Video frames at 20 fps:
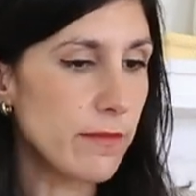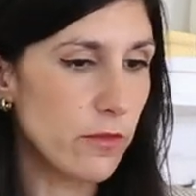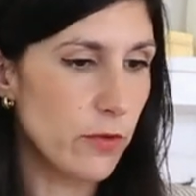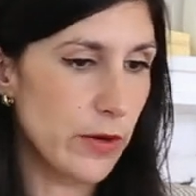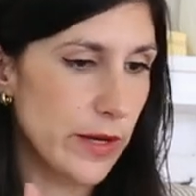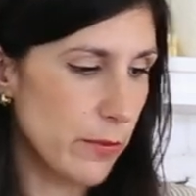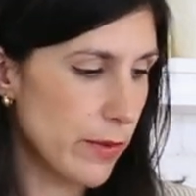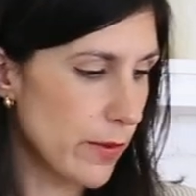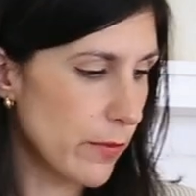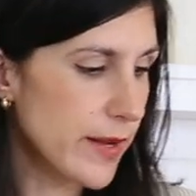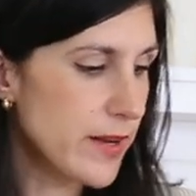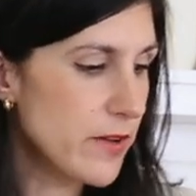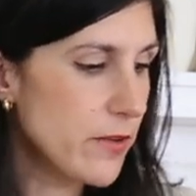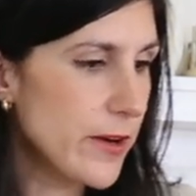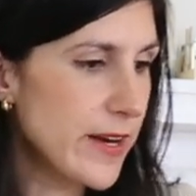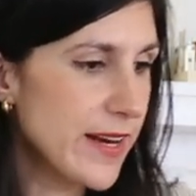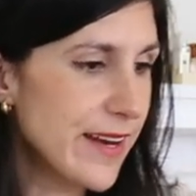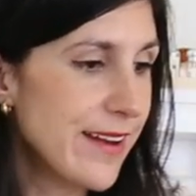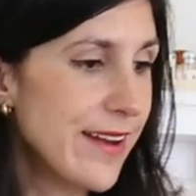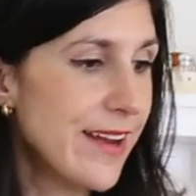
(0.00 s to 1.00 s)
for anyone
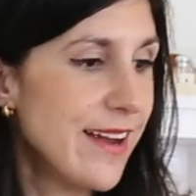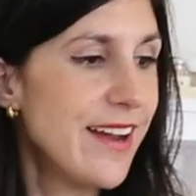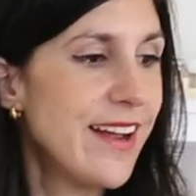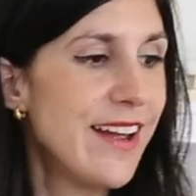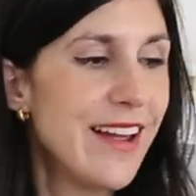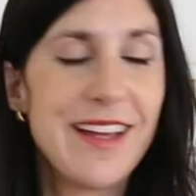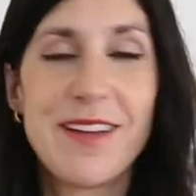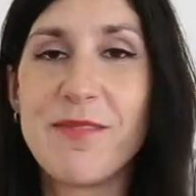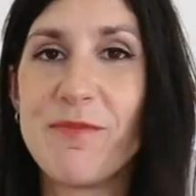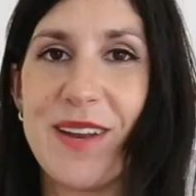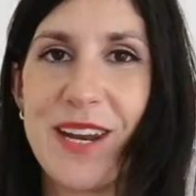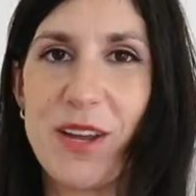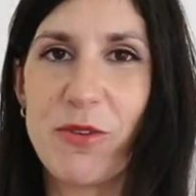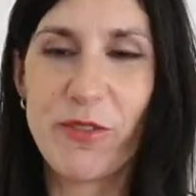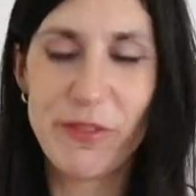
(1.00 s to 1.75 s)
wondering. Mini